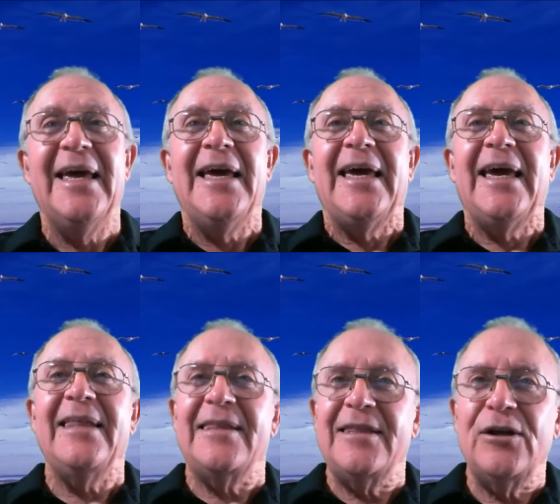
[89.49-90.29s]
And
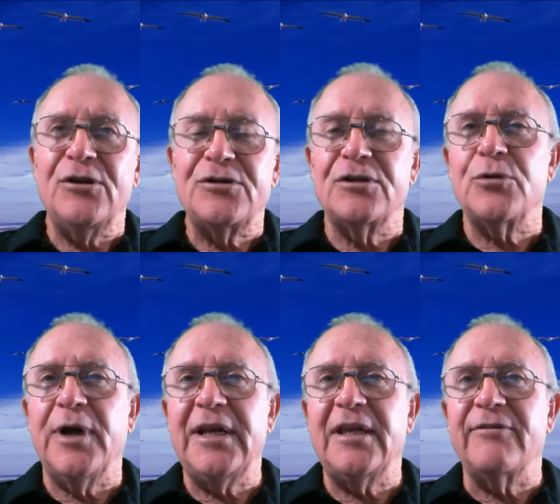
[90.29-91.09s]
then there's the training
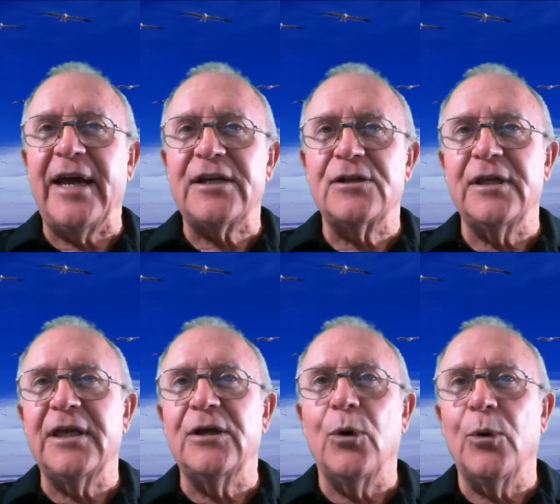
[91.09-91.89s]
of actually
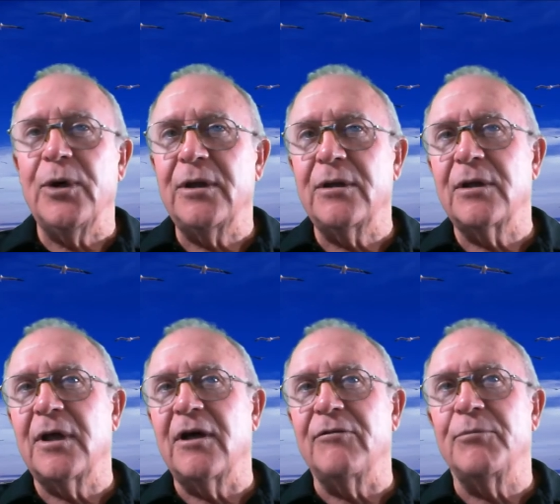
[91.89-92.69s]

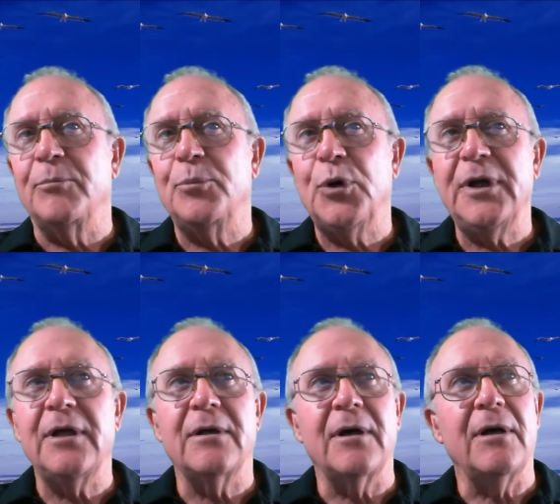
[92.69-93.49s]
putting
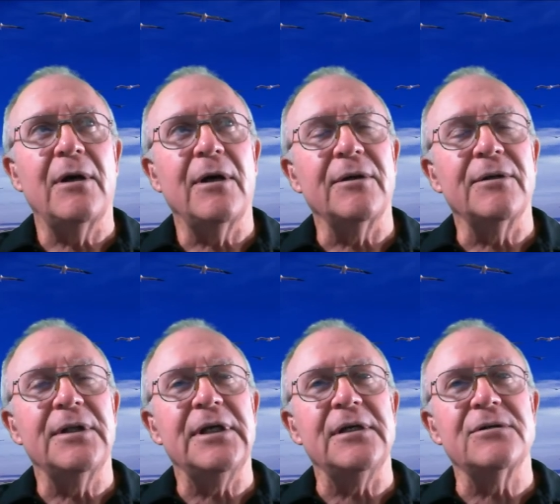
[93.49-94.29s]
all
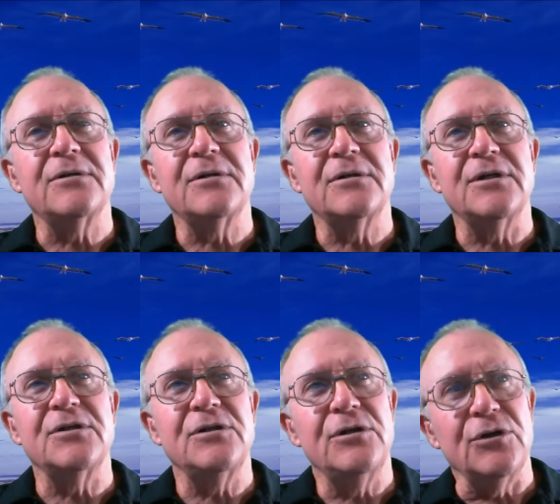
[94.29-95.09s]
these,
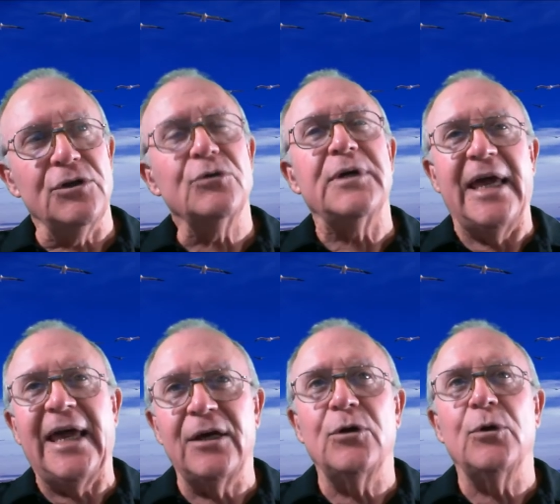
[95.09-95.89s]
you can
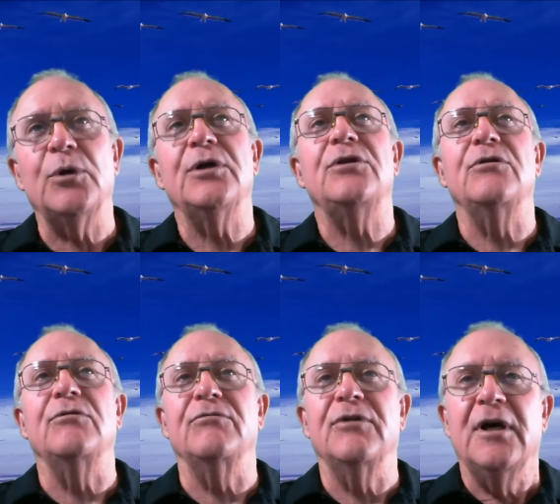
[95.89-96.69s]
do it.
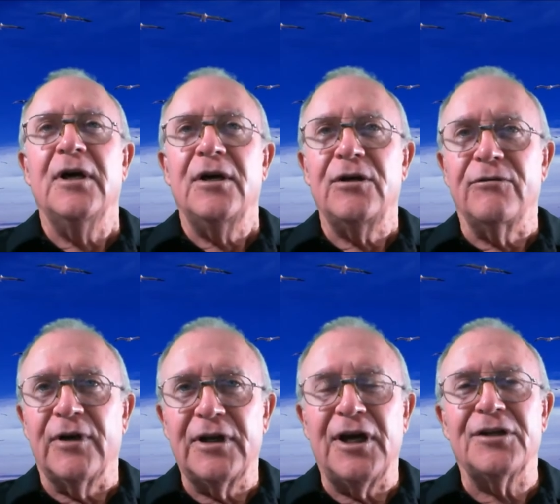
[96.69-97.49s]
You've
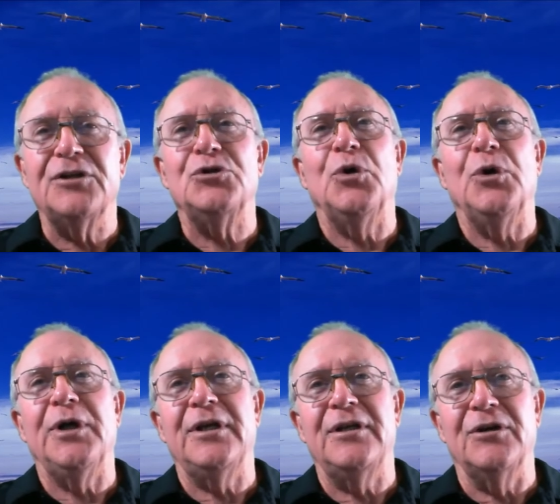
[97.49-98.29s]
unlocked the joint.
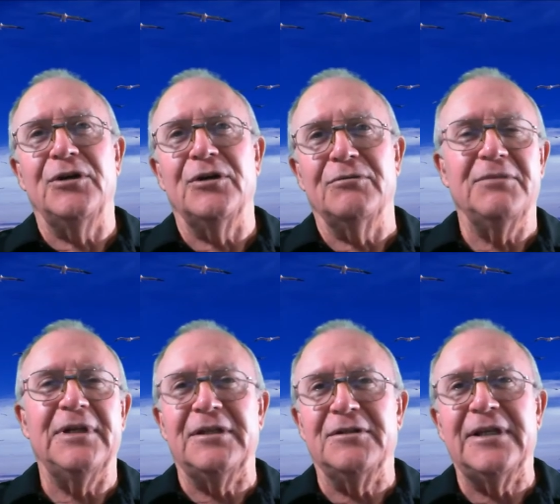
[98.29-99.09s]

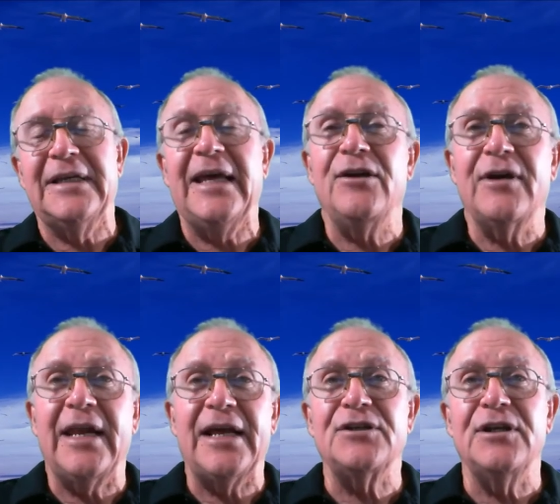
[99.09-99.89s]
And now you got to
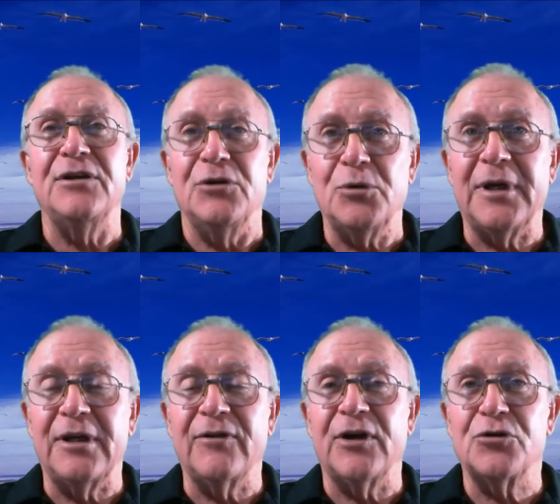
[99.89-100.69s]
actually do it. You got
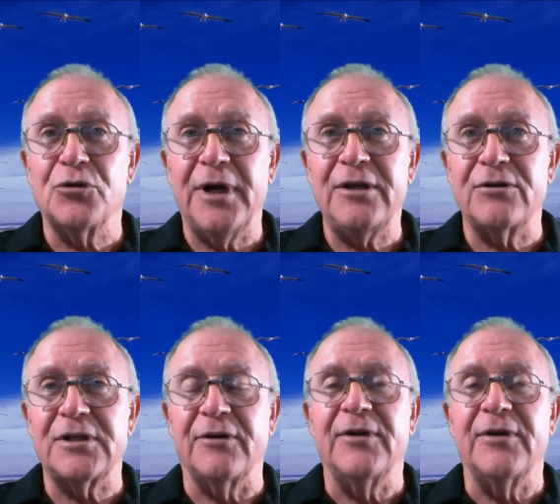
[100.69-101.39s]
to train yourself.